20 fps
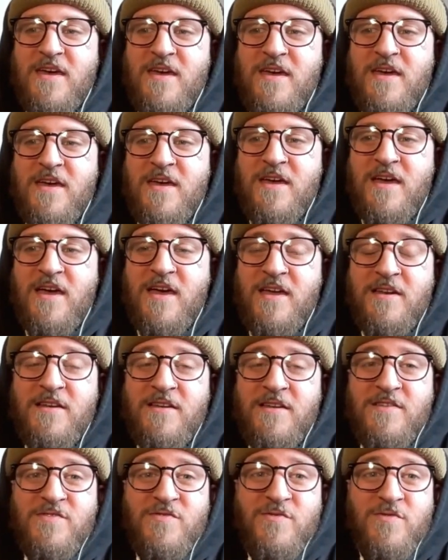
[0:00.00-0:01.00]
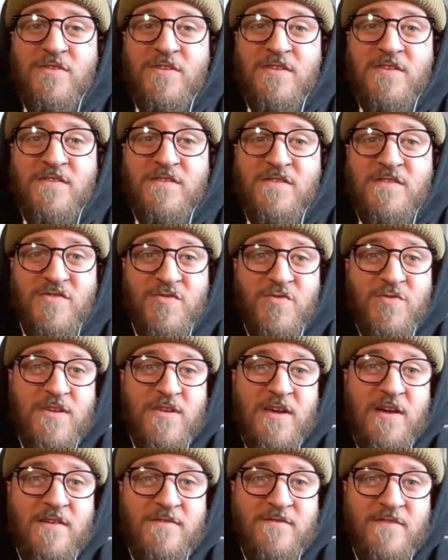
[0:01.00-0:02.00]
Anthony joined
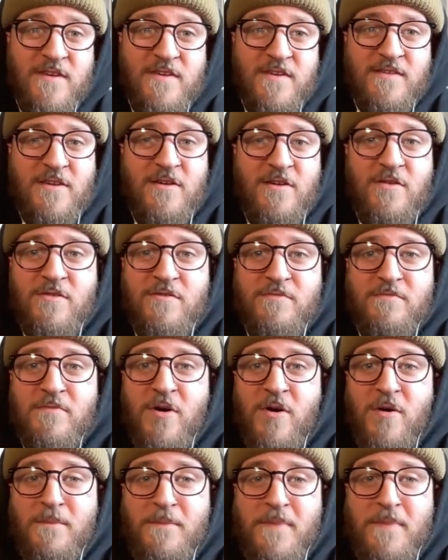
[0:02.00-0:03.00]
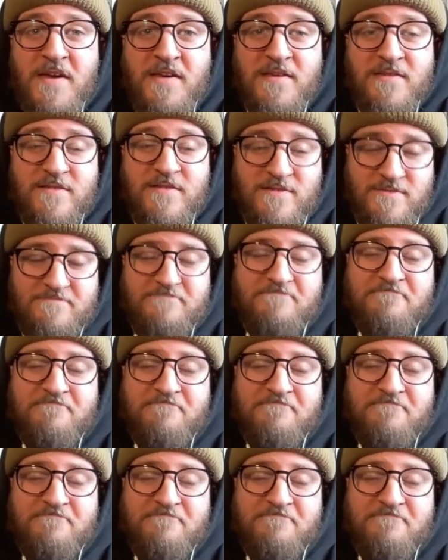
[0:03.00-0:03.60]
shortly after on bass.